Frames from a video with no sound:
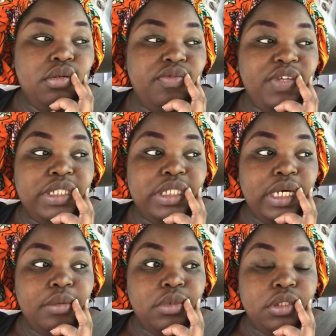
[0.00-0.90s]

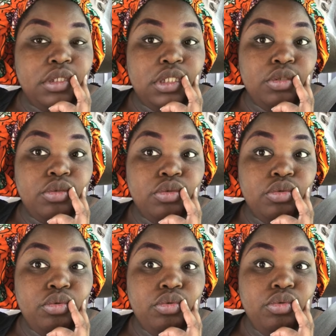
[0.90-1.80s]
FaceTime her
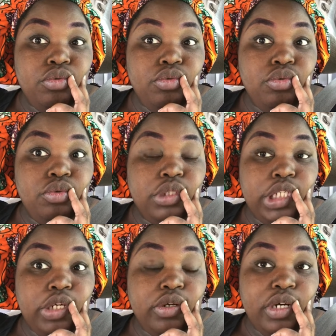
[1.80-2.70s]
to
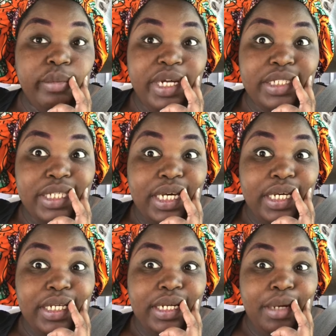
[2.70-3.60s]
tell her I'm
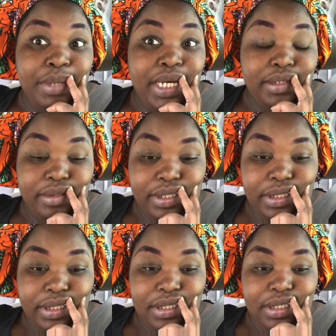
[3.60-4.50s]
outside. I'm hungry.
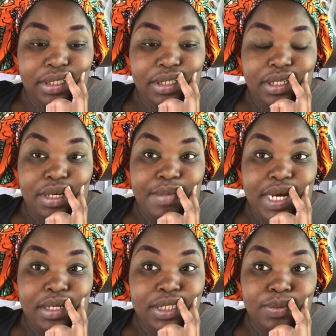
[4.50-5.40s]
I
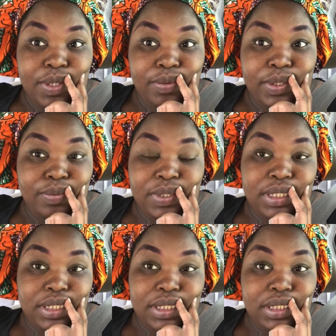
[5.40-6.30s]
might as well went to
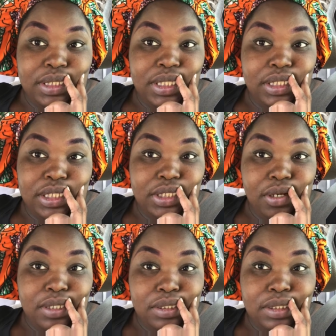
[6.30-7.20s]
Wendy's and just
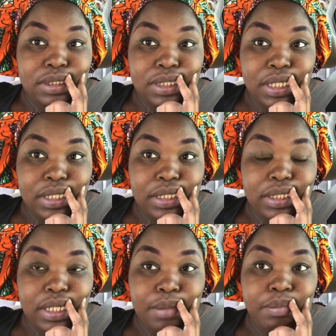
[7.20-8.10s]
call it a day.
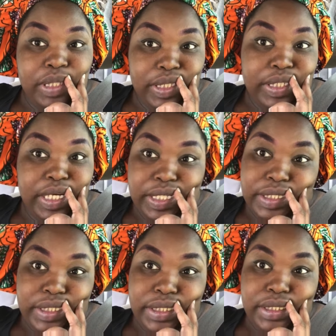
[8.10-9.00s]
I'm being
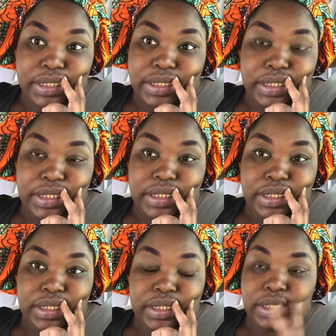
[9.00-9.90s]
nice.
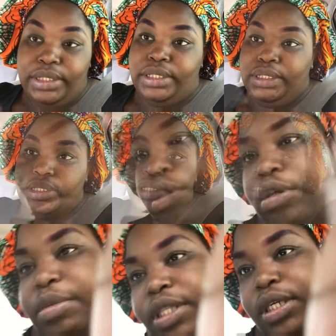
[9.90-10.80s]
So
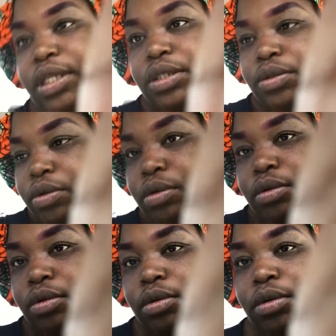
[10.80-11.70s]
I'm at the kids' school.